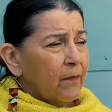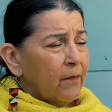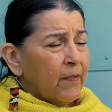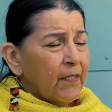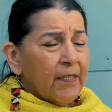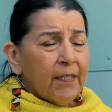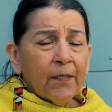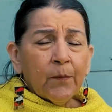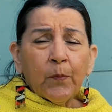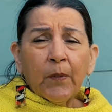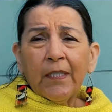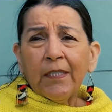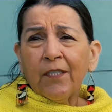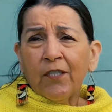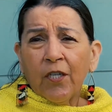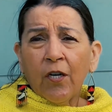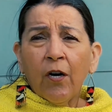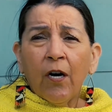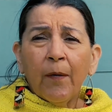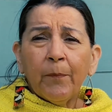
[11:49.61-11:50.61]
this is what
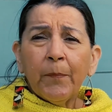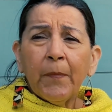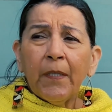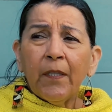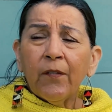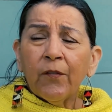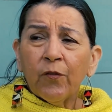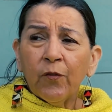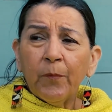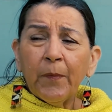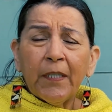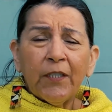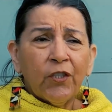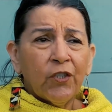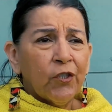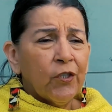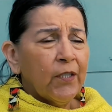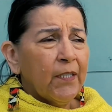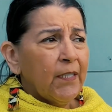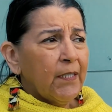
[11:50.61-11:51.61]
it's taught me through my
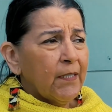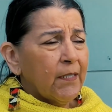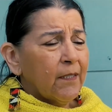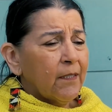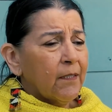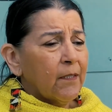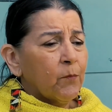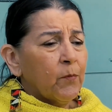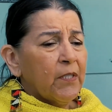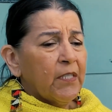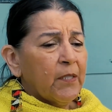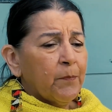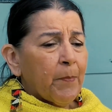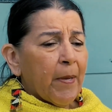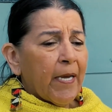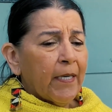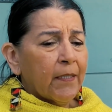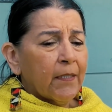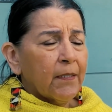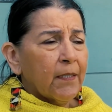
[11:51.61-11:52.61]
journey, is the
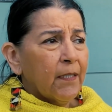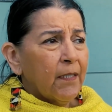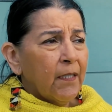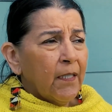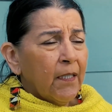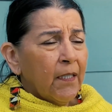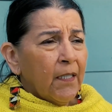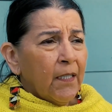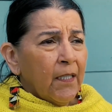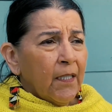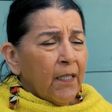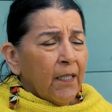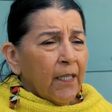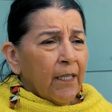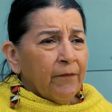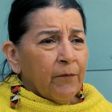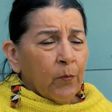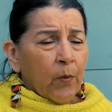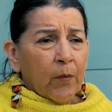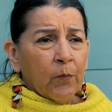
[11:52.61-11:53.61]
respect
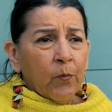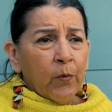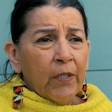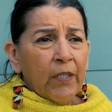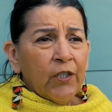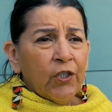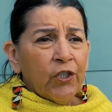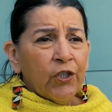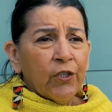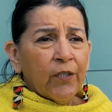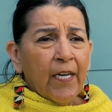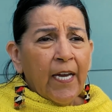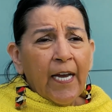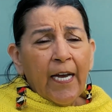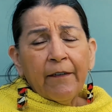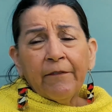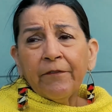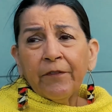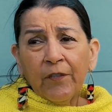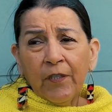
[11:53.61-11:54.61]
of what we should
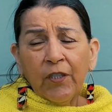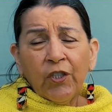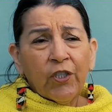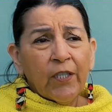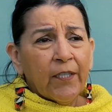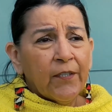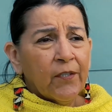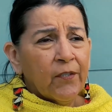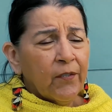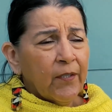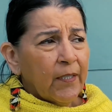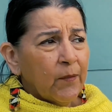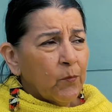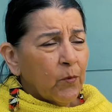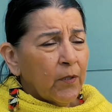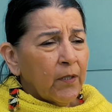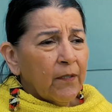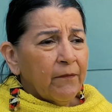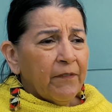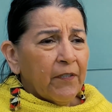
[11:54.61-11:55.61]
have for each other. And
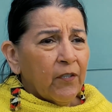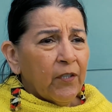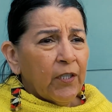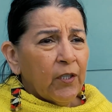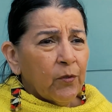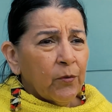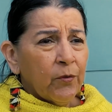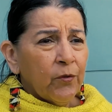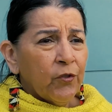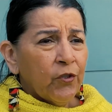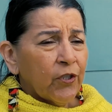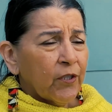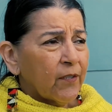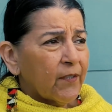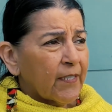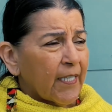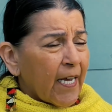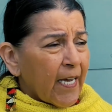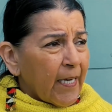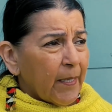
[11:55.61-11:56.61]
we're at a very
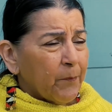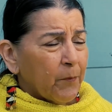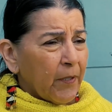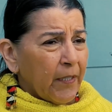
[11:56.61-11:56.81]
crucial time